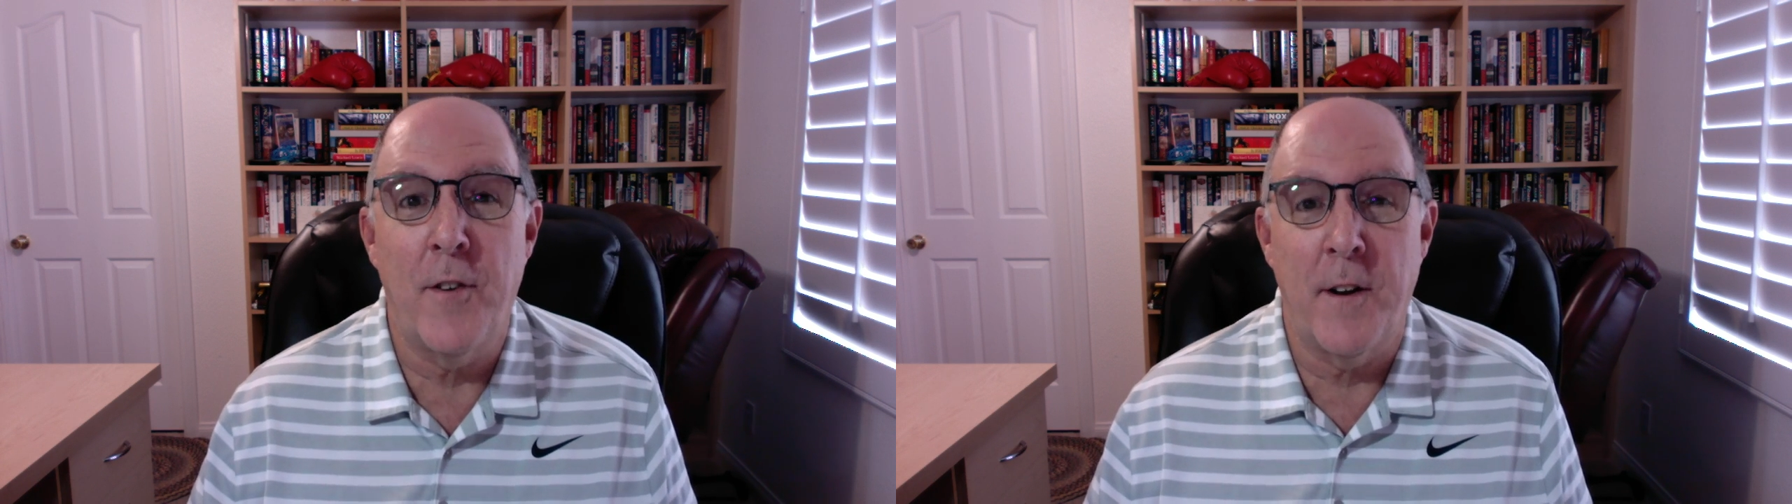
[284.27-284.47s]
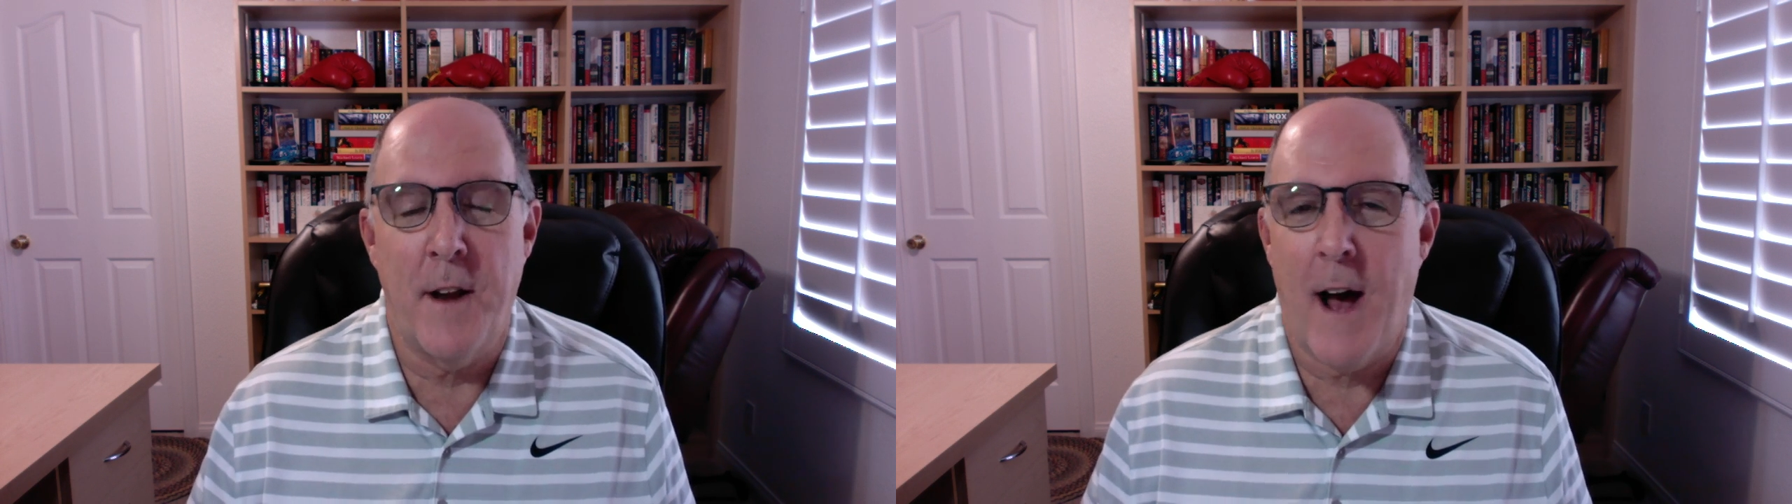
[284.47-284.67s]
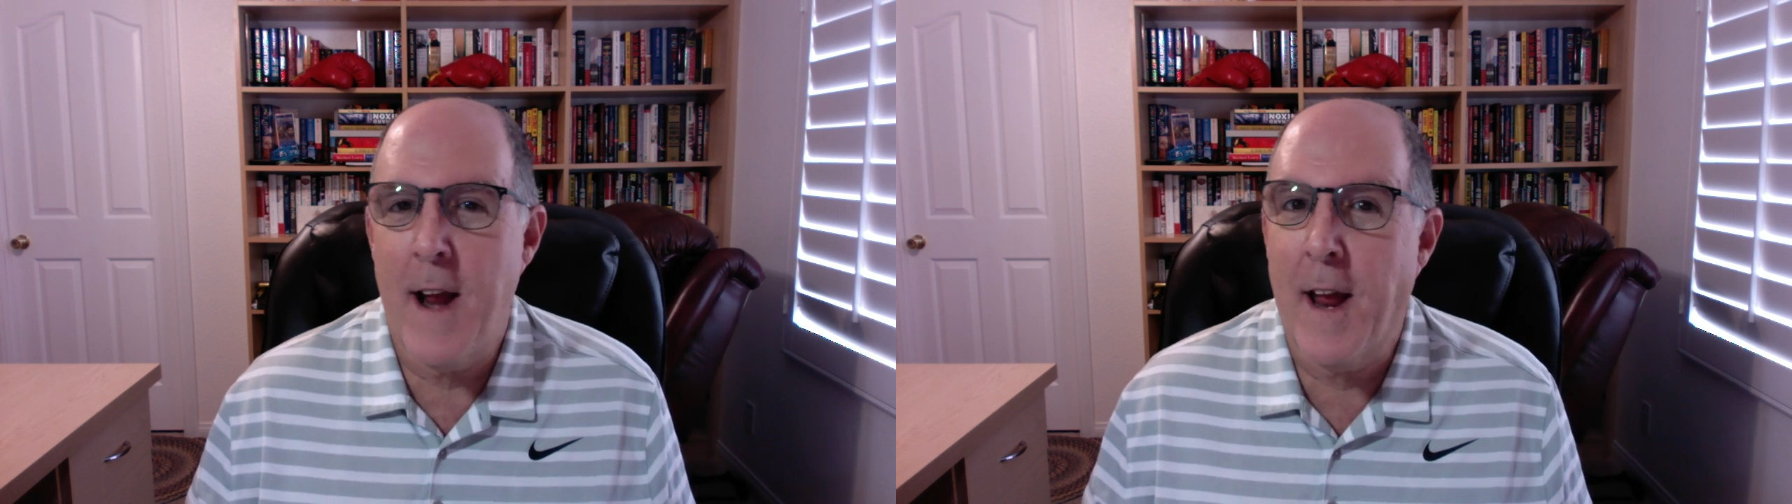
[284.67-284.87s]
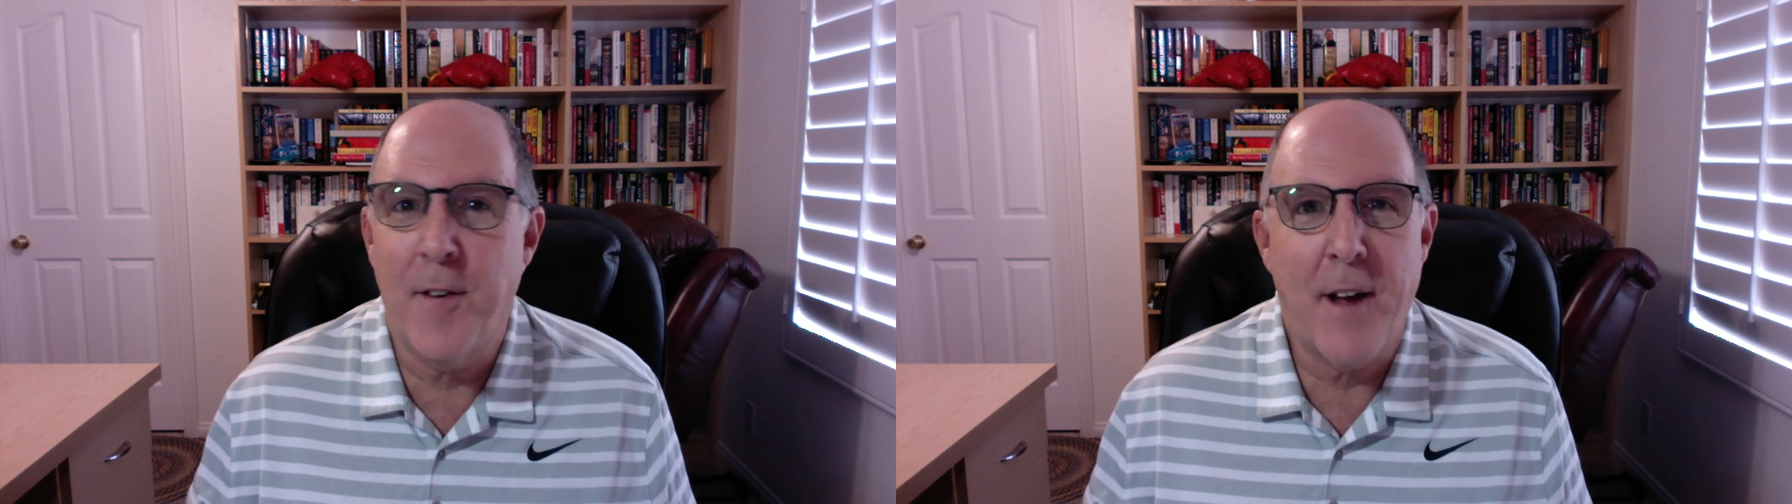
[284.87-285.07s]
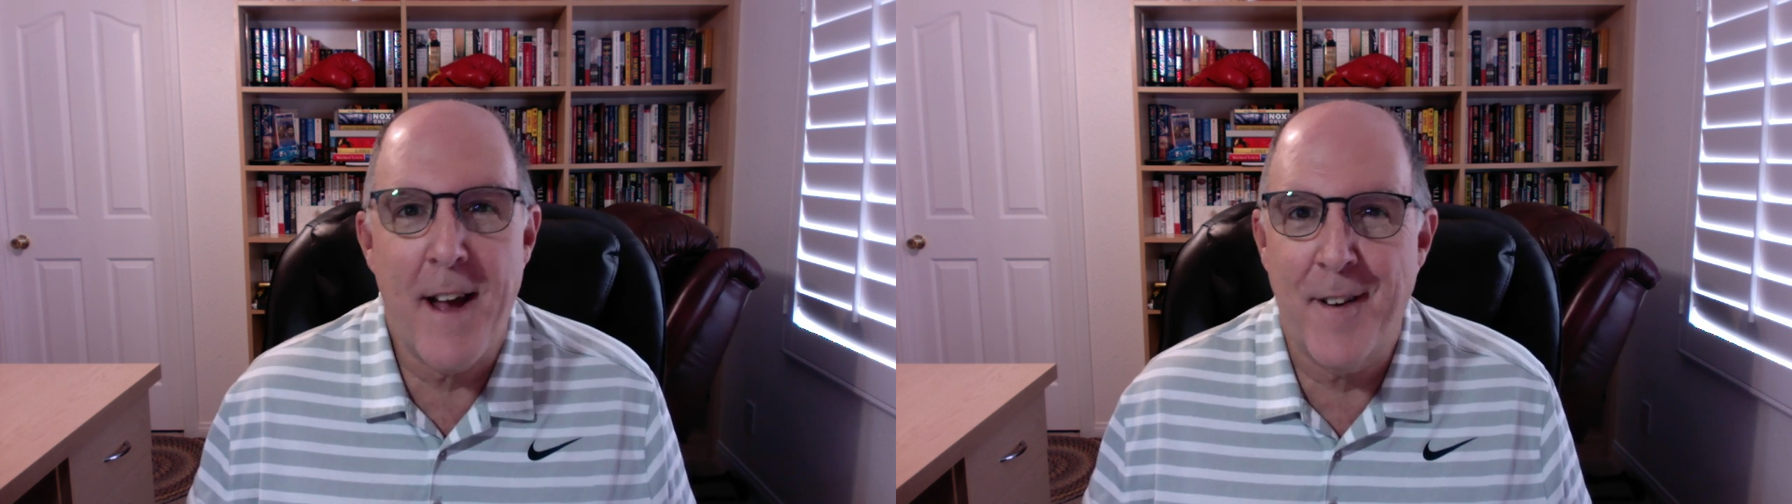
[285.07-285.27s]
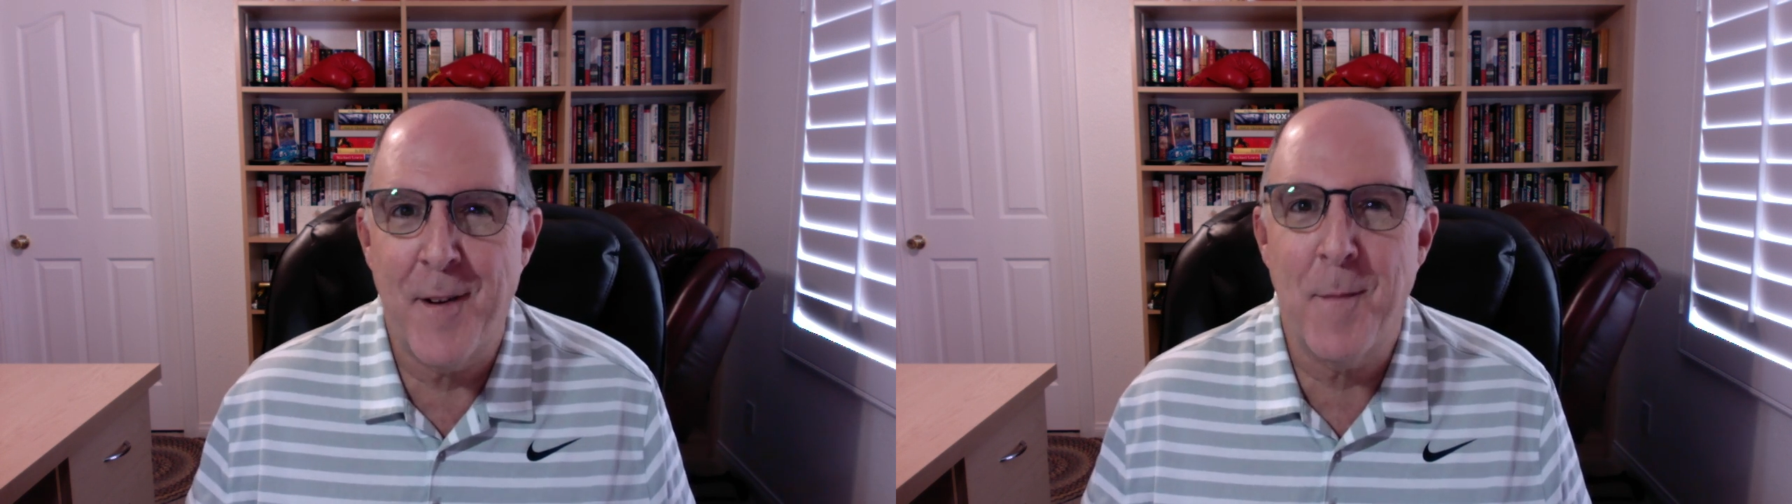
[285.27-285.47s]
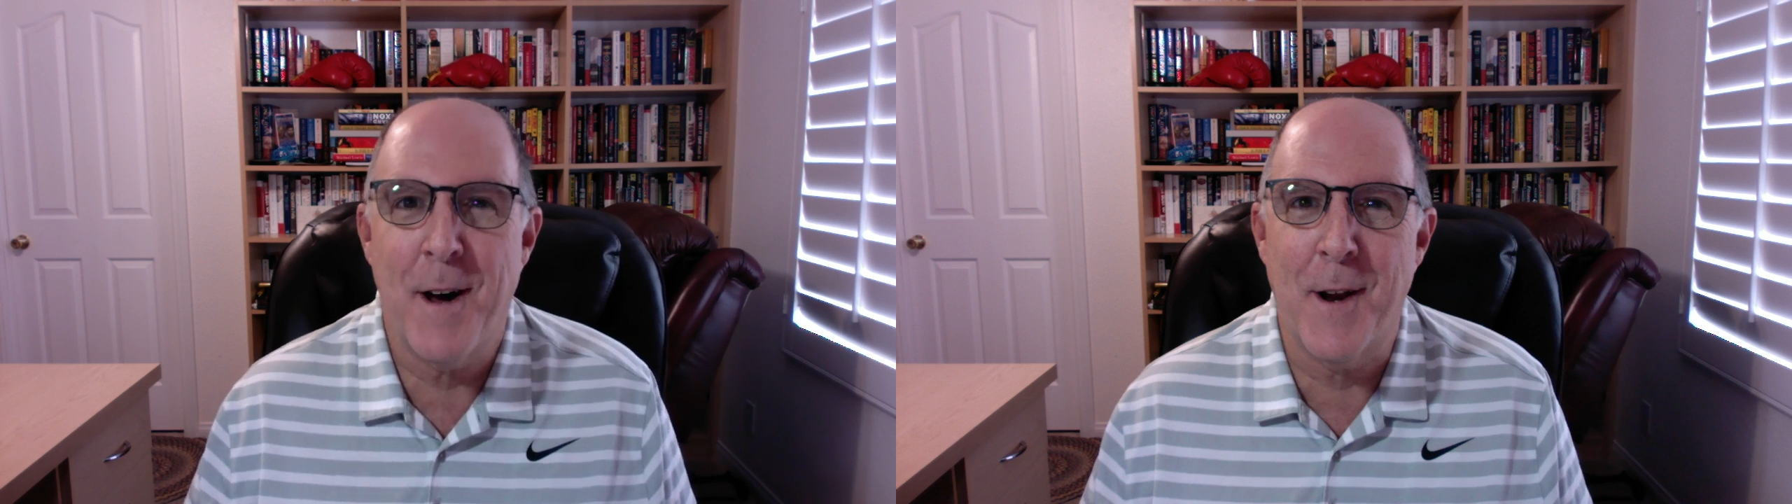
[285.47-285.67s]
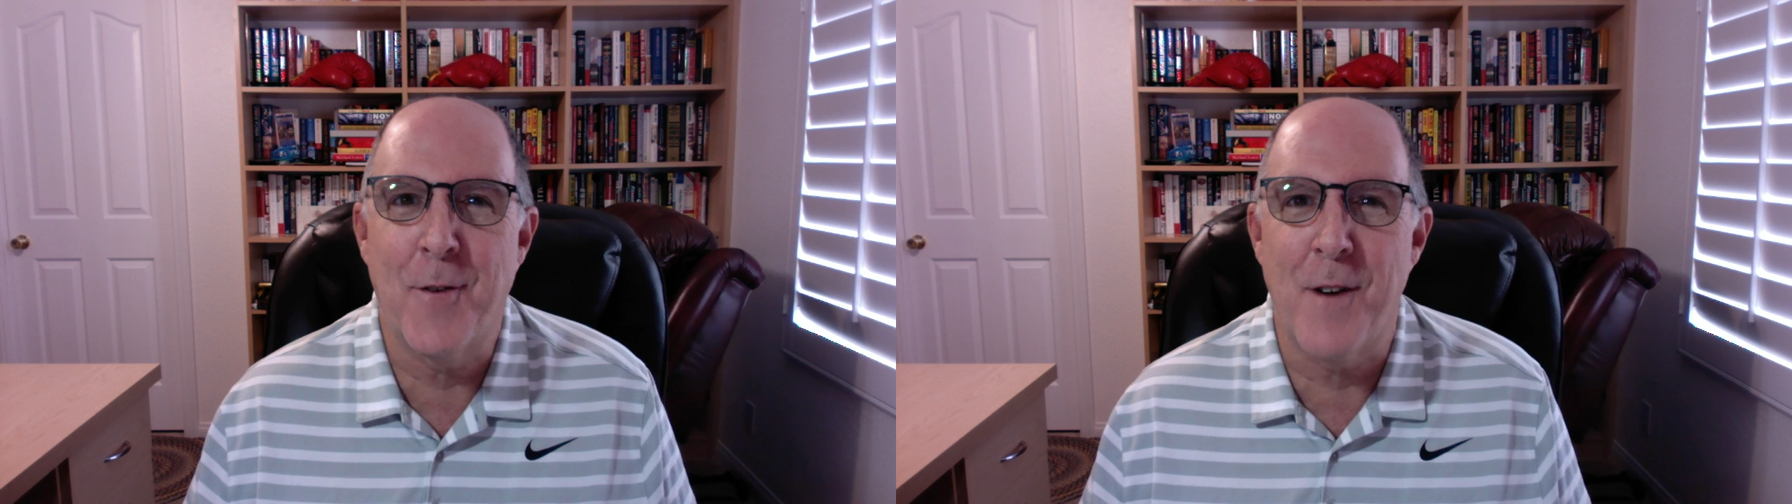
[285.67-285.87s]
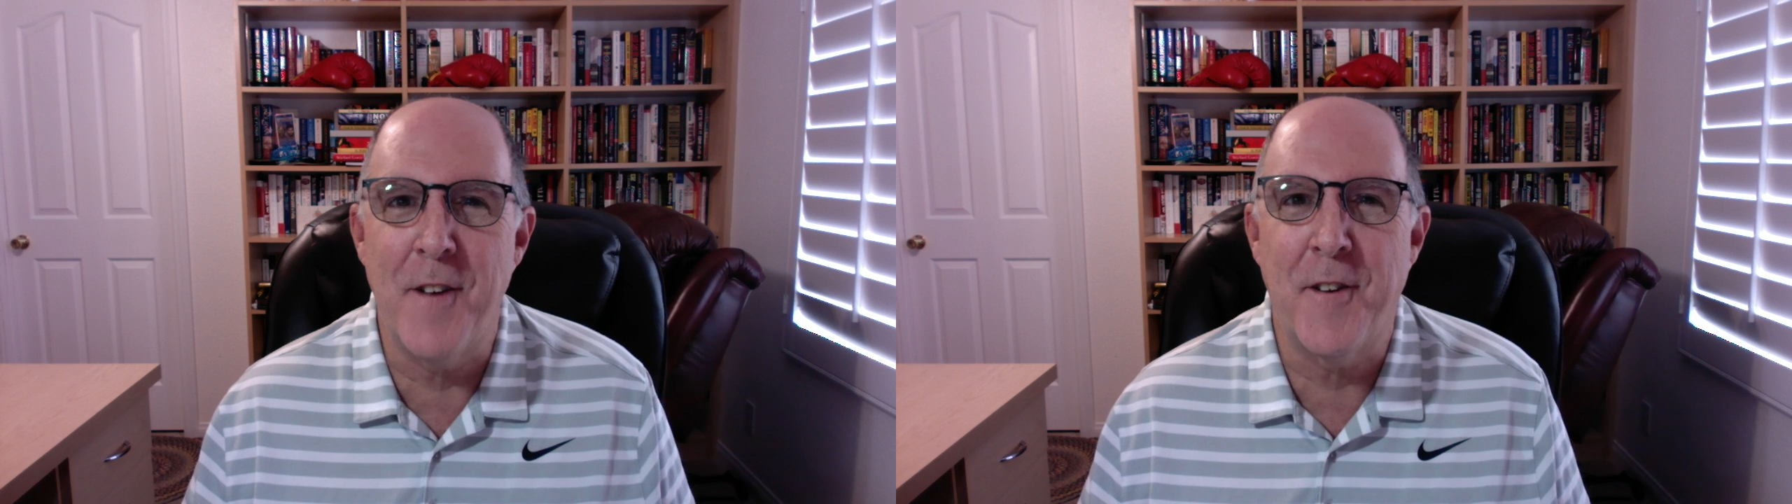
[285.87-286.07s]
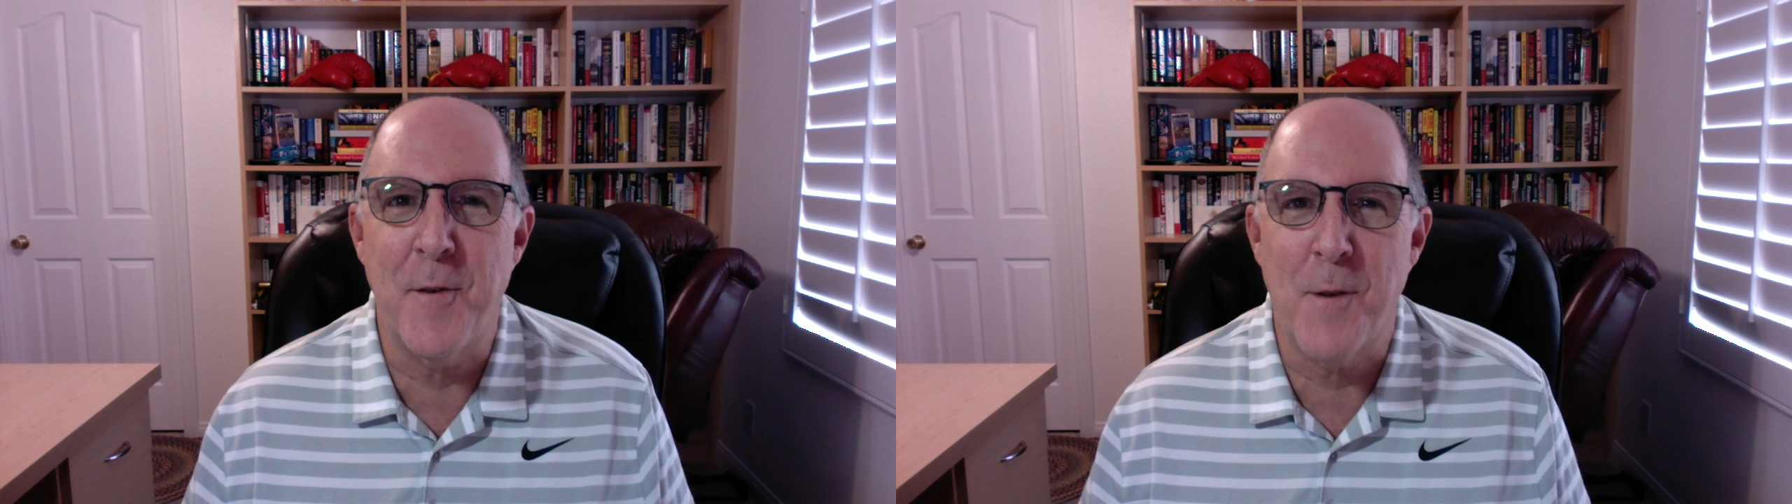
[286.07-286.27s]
and I guess I had some kind of crazy